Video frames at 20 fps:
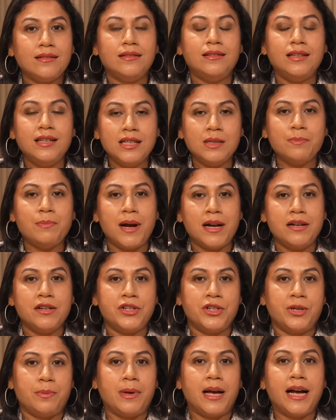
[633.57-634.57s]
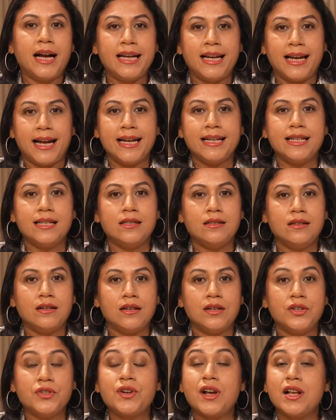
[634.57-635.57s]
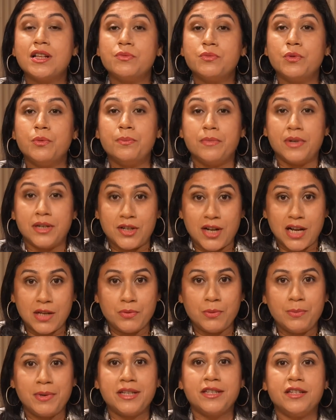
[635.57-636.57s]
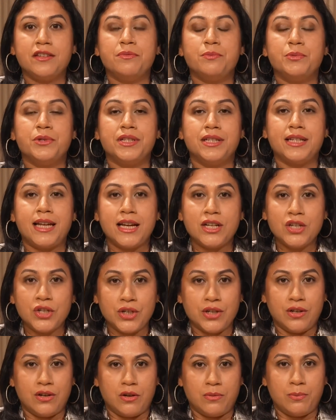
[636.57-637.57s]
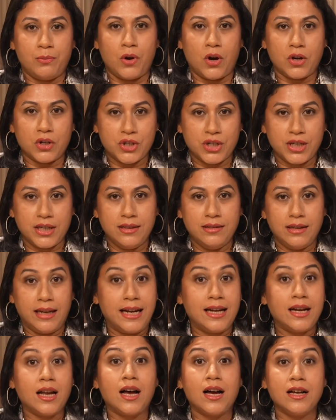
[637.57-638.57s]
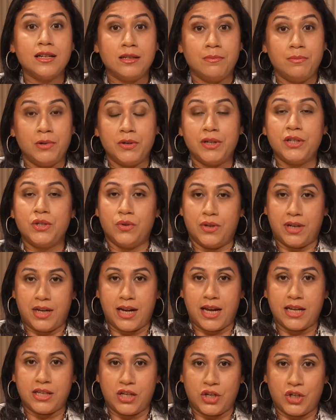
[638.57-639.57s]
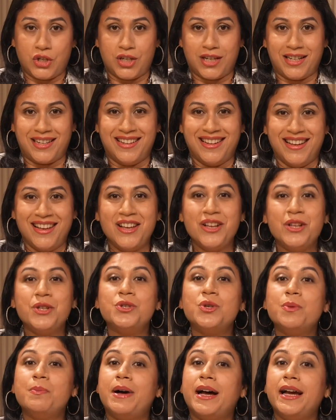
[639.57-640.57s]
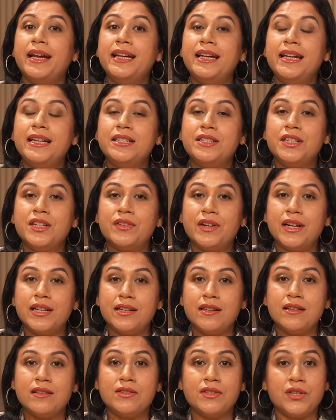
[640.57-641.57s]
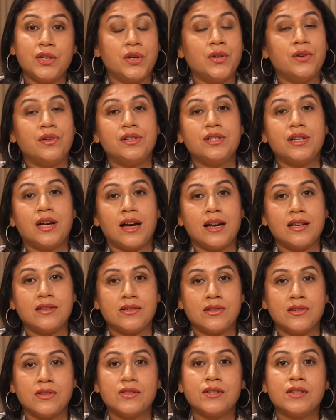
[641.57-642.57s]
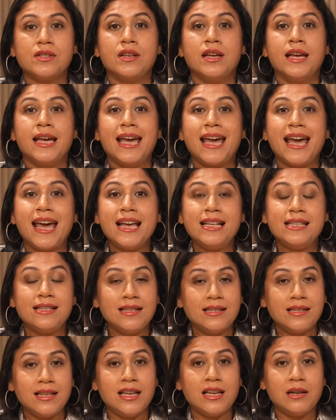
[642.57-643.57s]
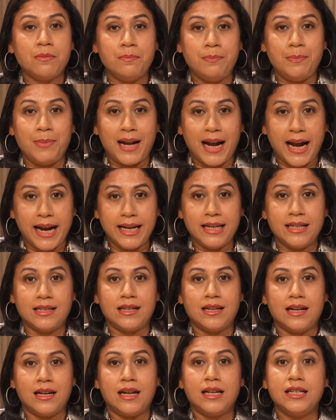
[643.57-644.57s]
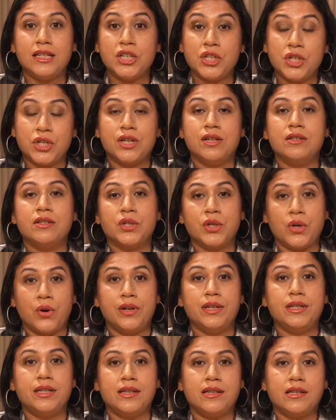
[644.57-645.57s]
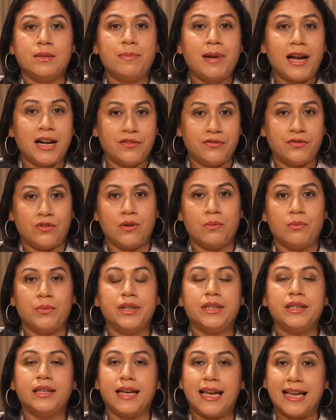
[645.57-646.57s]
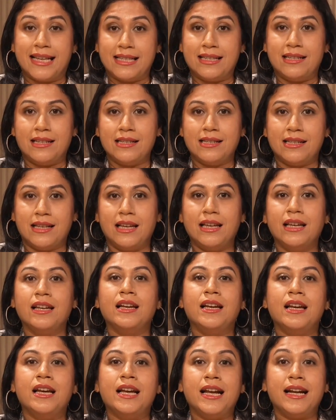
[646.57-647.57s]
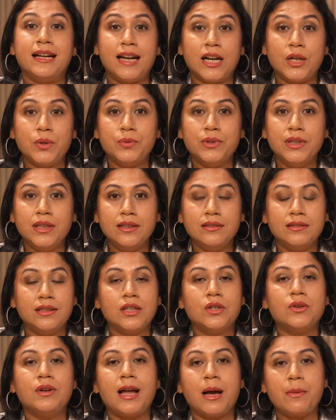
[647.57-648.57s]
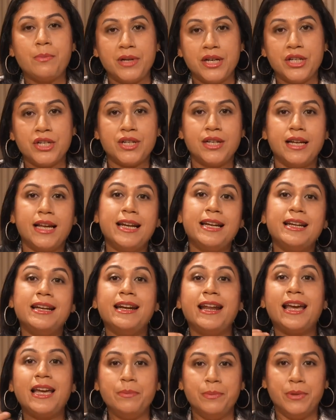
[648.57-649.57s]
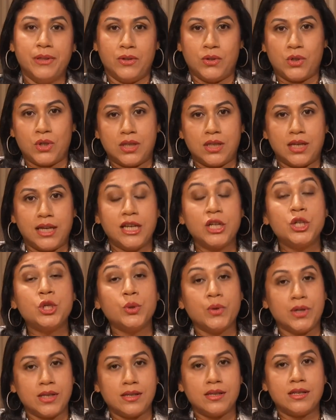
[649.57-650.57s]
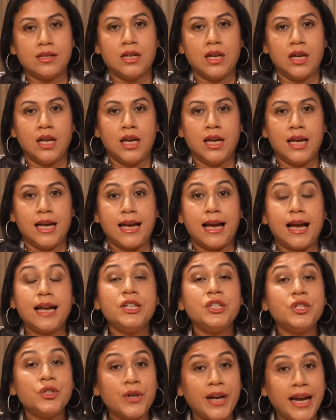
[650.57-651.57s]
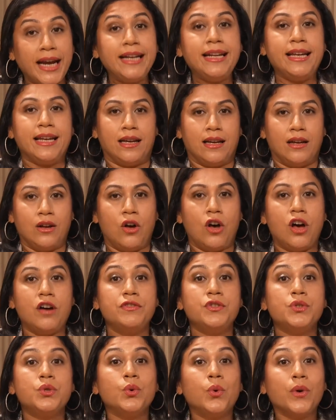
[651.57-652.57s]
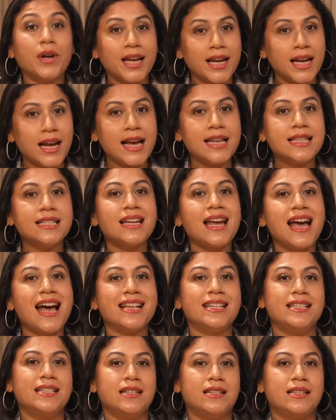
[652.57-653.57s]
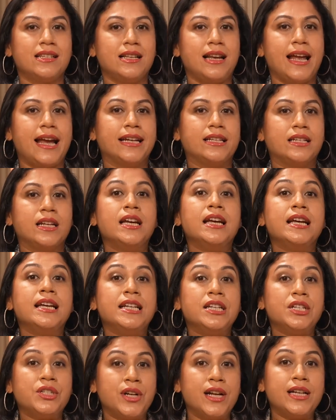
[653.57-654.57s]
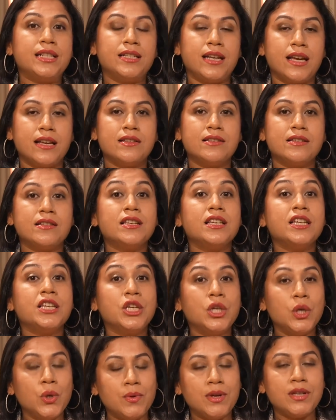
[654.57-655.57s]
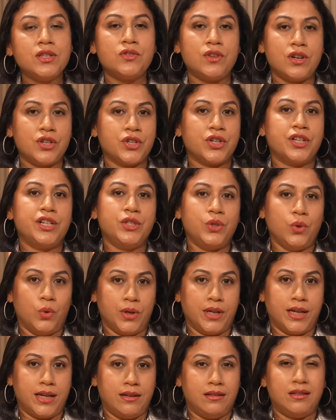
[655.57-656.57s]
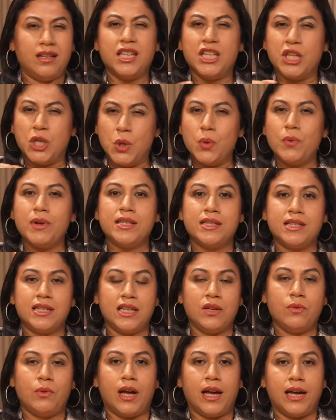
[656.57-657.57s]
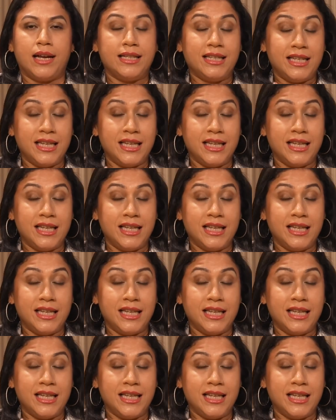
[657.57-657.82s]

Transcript: This partnership highlights the transformative potential of blockchain in RWA tokenization. So by integrating Securitize's SEC compliant digital securities platform with the XDC network, the collaboration enables the issuance and trading of tokenized assets like TradeTech's US Treasury token, the USTY,